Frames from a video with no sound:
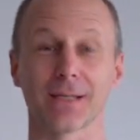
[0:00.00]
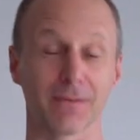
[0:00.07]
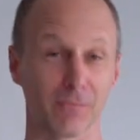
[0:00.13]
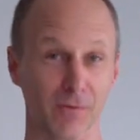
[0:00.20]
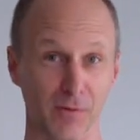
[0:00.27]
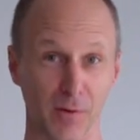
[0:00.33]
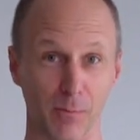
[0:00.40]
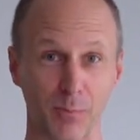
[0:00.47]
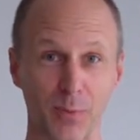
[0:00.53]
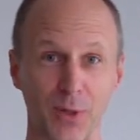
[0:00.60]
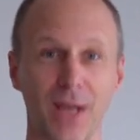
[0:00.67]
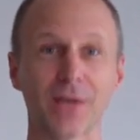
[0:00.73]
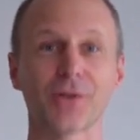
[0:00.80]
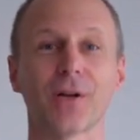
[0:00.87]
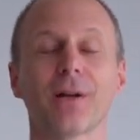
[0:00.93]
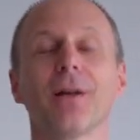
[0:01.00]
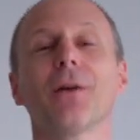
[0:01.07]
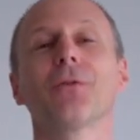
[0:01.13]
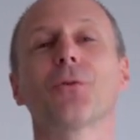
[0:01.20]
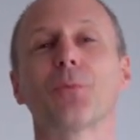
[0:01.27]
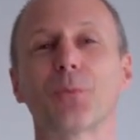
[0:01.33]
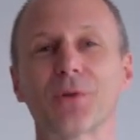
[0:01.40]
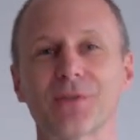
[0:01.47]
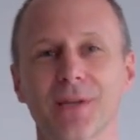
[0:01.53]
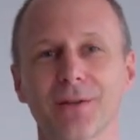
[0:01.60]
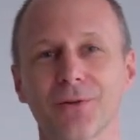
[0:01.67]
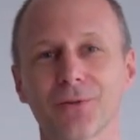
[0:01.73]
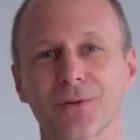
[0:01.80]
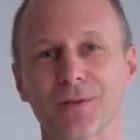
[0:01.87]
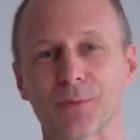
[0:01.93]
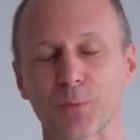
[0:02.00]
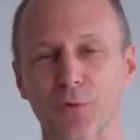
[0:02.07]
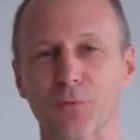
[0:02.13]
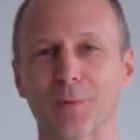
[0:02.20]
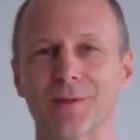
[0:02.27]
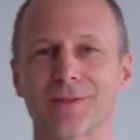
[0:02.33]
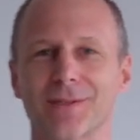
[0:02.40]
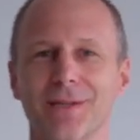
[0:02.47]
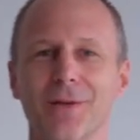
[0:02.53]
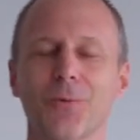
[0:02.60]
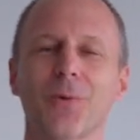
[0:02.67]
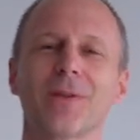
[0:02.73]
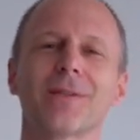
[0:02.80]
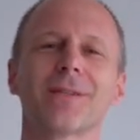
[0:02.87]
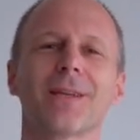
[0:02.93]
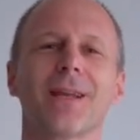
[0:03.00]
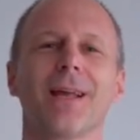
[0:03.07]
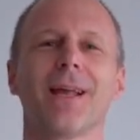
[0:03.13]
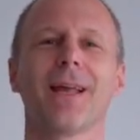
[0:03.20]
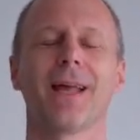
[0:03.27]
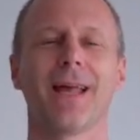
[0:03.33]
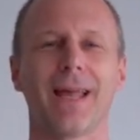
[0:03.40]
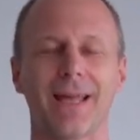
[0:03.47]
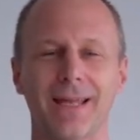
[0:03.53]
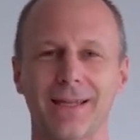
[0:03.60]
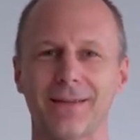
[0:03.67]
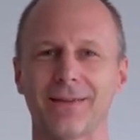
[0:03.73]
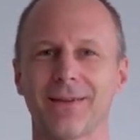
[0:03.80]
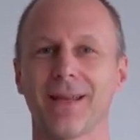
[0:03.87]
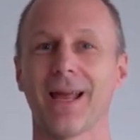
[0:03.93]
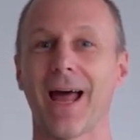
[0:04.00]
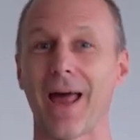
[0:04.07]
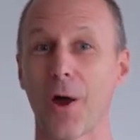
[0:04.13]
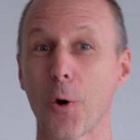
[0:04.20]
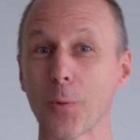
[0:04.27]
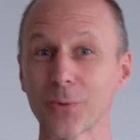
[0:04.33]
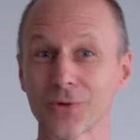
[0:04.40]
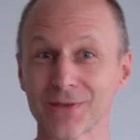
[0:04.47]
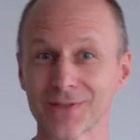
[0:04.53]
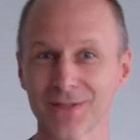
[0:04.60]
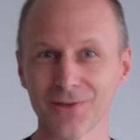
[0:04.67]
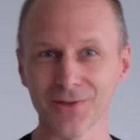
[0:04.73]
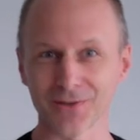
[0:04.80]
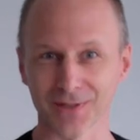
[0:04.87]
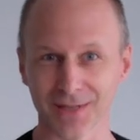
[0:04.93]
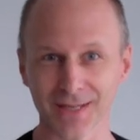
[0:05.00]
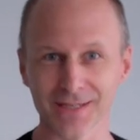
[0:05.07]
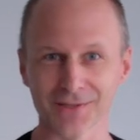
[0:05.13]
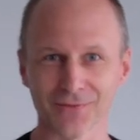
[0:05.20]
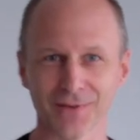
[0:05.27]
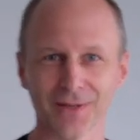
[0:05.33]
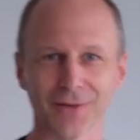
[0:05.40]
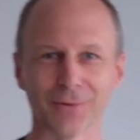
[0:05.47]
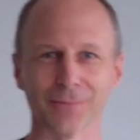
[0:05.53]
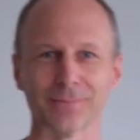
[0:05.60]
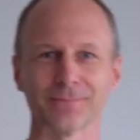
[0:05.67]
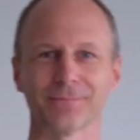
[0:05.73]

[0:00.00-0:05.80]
It was a pleasure to present you this movement sequence and I hope to see you in the next video.